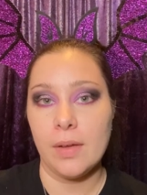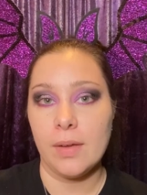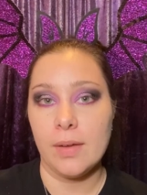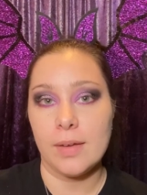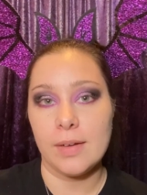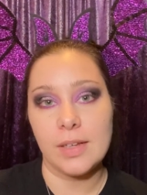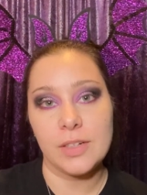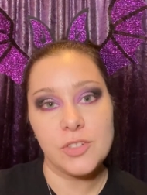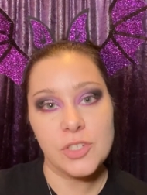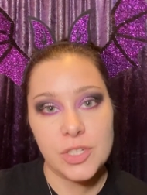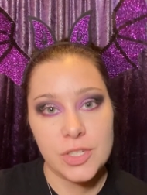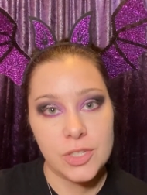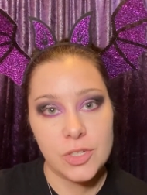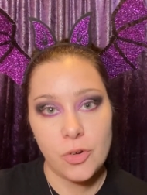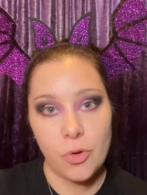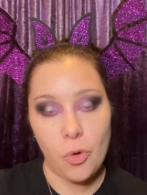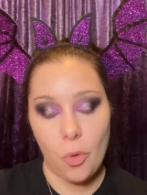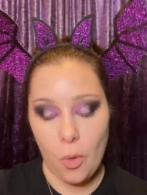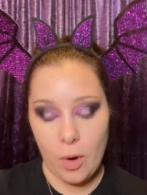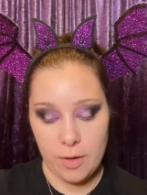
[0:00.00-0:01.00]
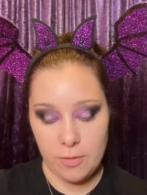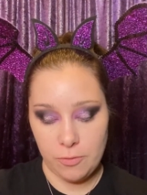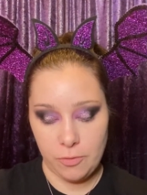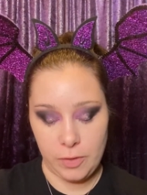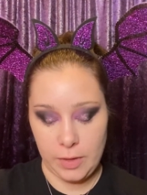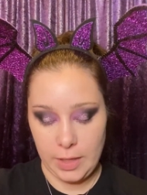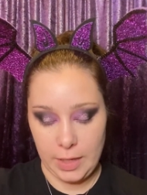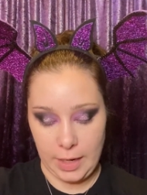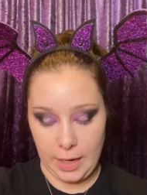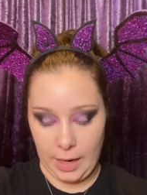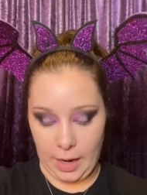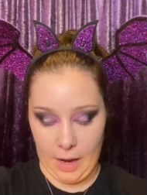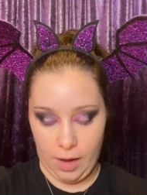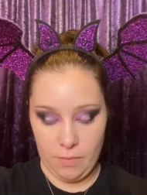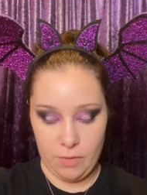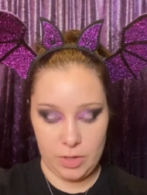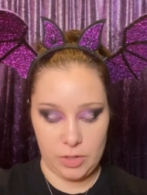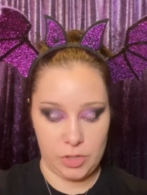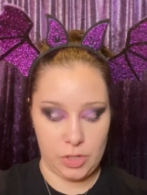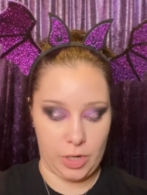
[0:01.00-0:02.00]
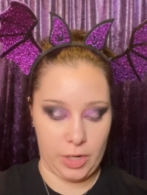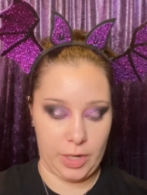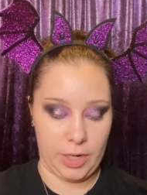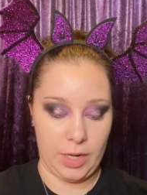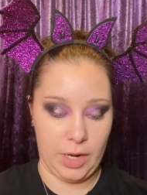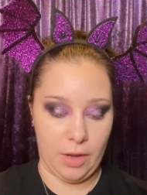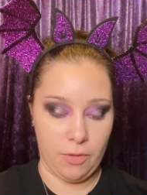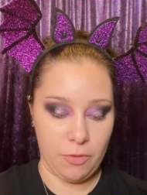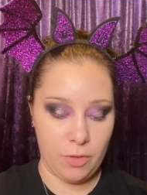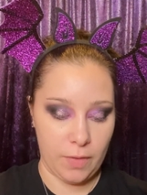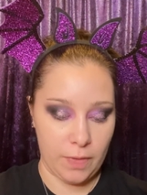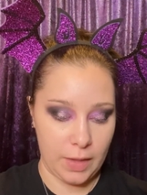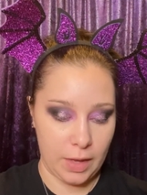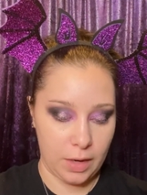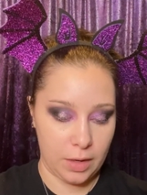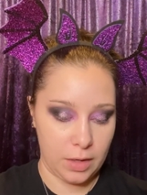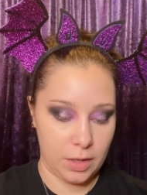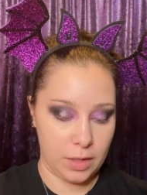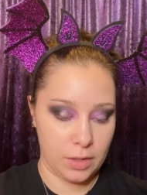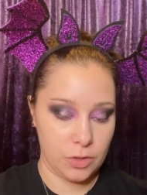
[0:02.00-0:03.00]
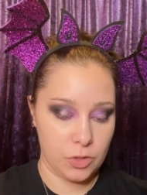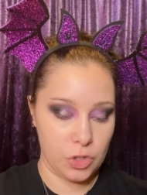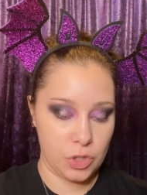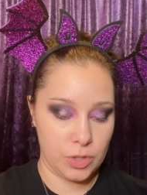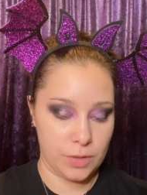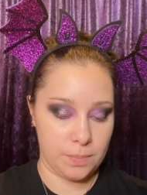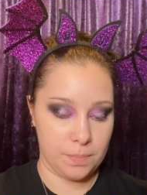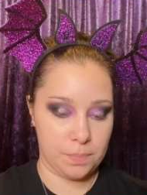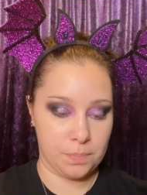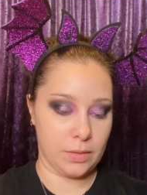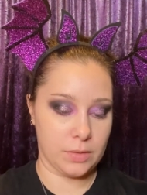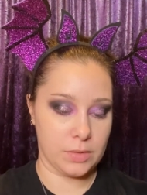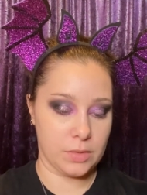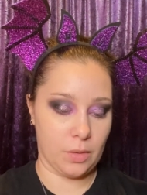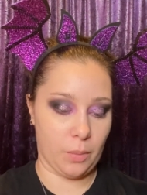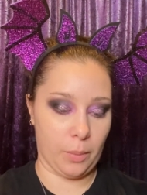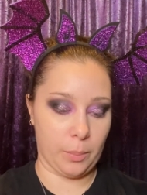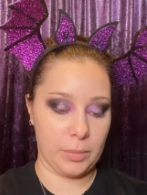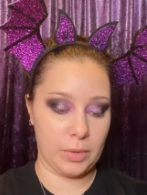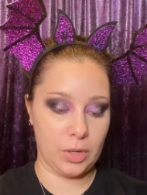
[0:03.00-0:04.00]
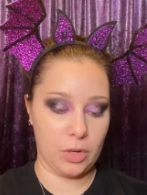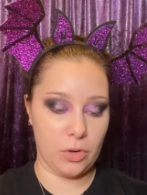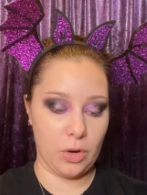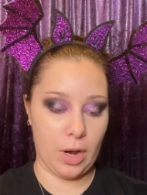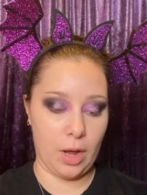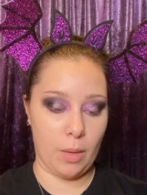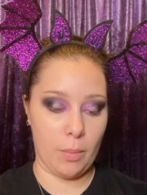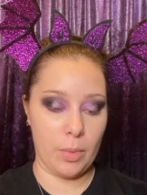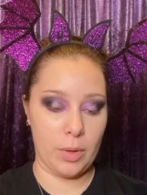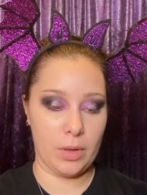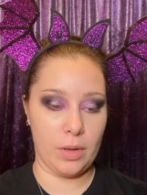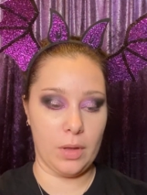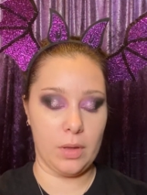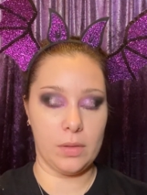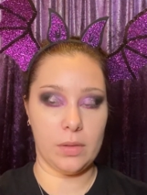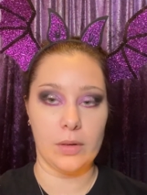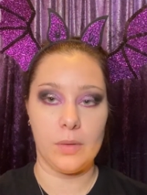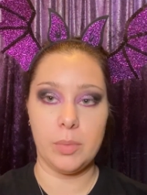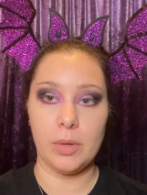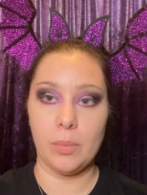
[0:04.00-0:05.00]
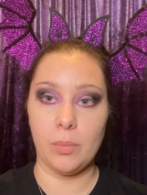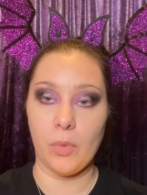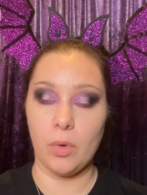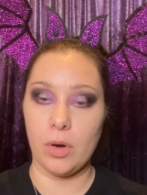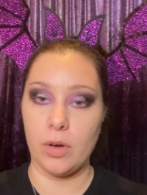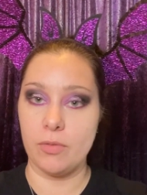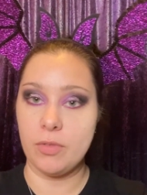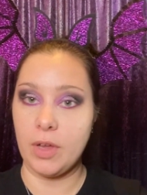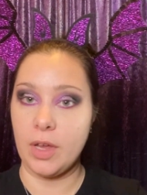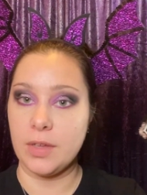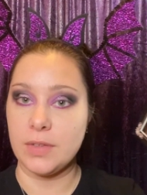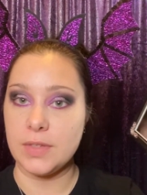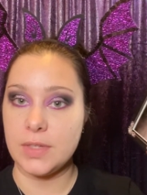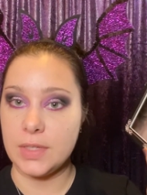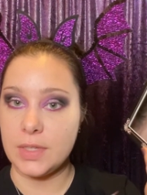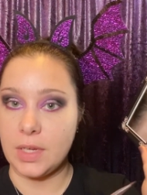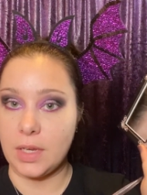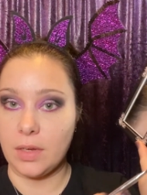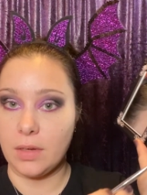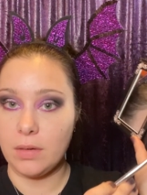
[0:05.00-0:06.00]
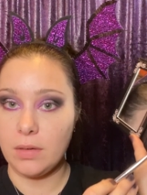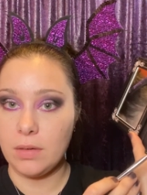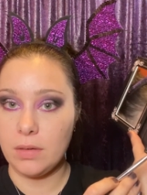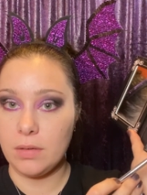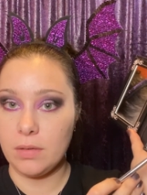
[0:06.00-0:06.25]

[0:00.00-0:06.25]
And I just don't quite feel like I have it dark enough on that edge. So I'm going to grab a little bit more of Unseen